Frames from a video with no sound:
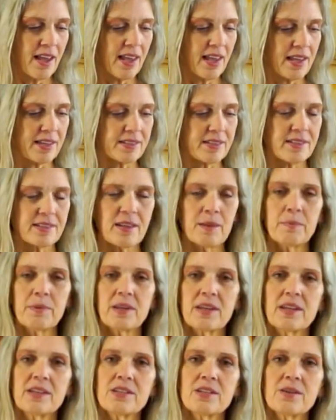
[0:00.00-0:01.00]
and
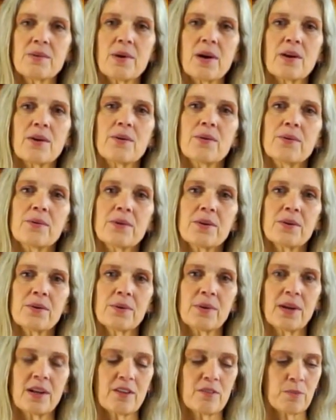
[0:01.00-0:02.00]
stepping into our own
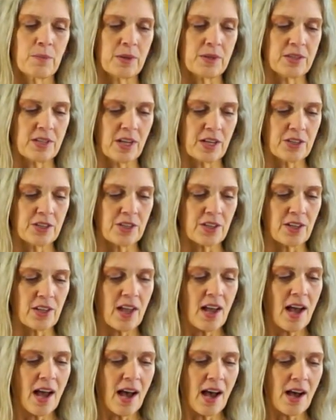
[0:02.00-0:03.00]
creative
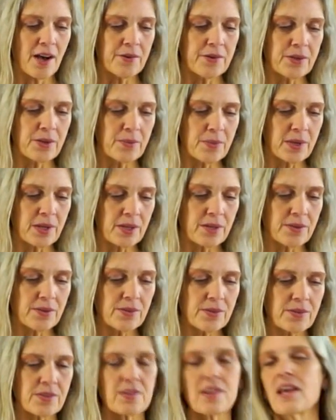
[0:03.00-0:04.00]
potential, how do we
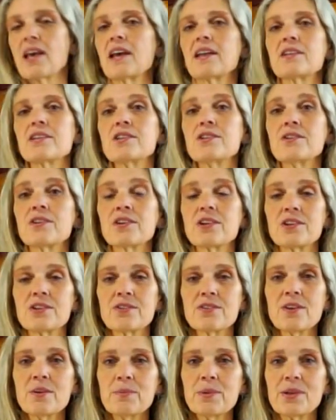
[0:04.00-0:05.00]
use that to
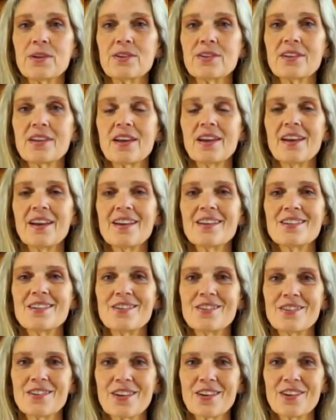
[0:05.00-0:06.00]
contribute
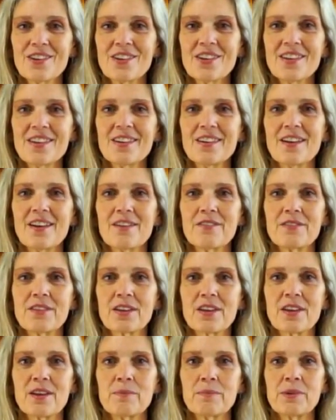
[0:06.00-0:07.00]
to the good of
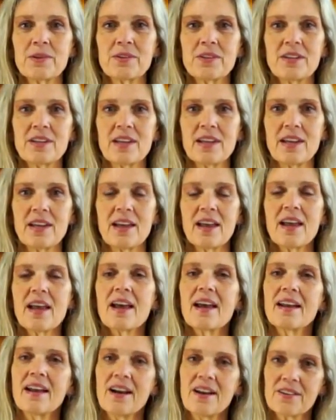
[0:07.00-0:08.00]
the community,
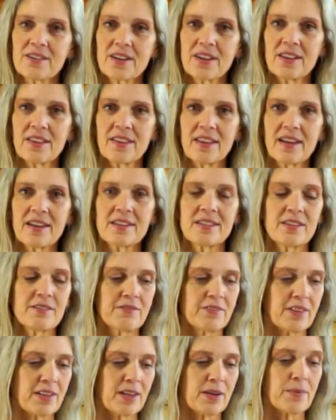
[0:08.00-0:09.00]
and how
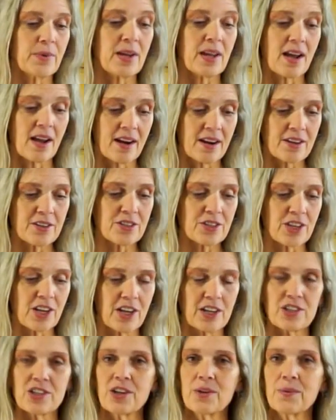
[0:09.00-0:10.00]
collectively we are
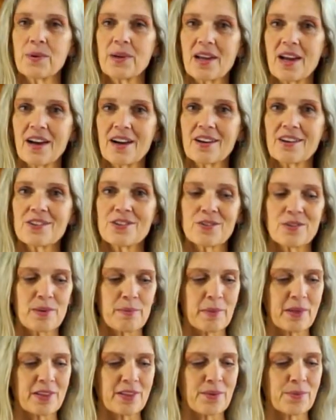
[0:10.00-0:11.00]
changing, we are
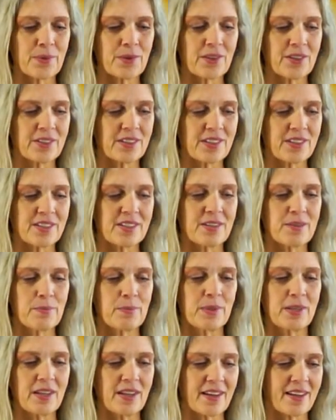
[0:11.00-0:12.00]
dreaming the world into
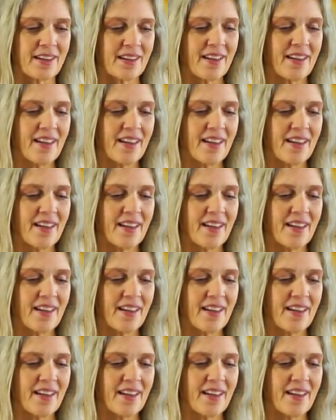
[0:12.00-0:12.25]
being.